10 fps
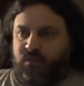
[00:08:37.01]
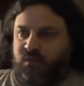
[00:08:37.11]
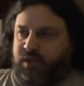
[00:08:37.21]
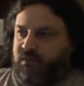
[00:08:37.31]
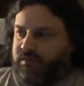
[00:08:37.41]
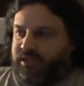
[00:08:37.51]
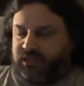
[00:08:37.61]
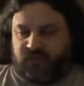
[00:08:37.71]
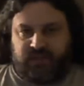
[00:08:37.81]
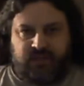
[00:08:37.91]
what we'll be
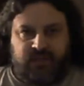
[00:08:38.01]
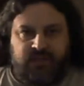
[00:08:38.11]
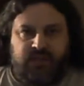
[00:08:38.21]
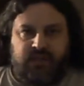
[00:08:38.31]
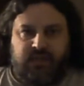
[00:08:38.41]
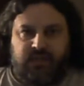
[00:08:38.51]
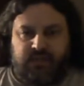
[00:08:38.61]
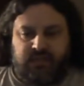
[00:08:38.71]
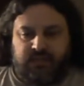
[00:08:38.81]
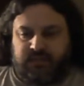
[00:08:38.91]
doing
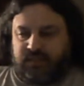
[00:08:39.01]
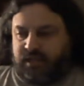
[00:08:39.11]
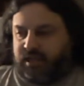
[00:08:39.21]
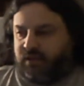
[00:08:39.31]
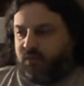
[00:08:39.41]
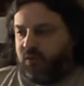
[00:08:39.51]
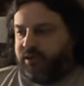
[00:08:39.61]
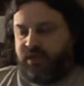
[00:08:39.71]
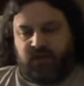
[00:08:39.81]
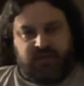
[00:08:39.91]
is uh,
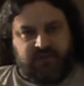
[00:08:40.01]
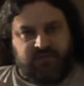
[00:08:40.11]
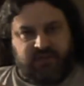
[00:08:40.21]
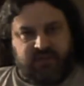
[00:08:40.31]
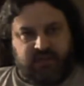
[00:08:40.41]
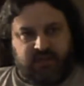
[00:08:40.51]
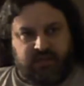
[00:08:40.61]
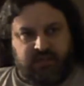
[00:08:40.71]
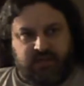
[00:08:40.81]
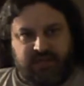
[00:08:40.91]
working on different
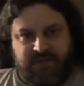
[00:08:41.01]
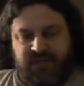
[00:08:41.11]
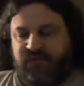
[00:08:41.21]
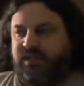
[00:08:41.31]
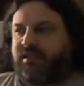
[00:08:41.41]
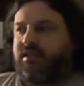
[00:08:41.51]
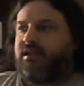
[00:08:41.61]
uh, documentaries.